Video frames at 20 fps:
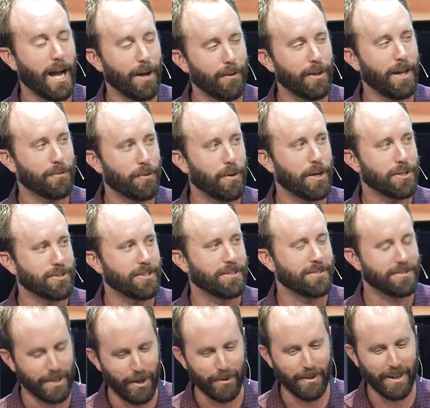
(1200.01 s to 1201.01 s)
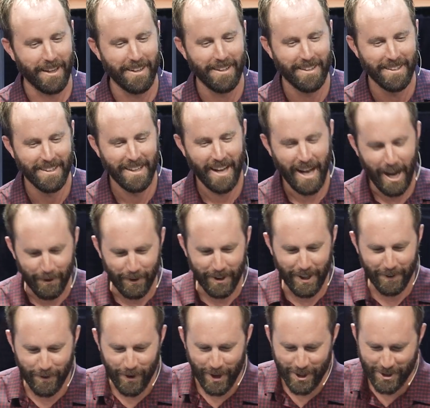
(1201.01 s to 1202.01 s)
I will have questions, okay? I
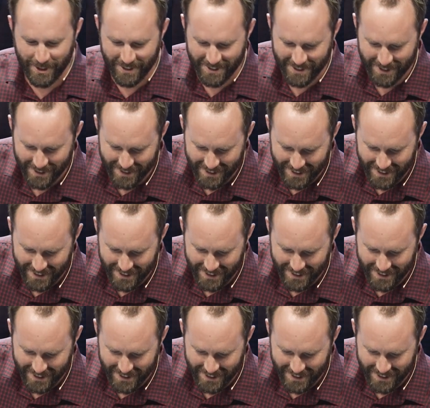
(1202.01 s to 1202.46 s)
will have questions.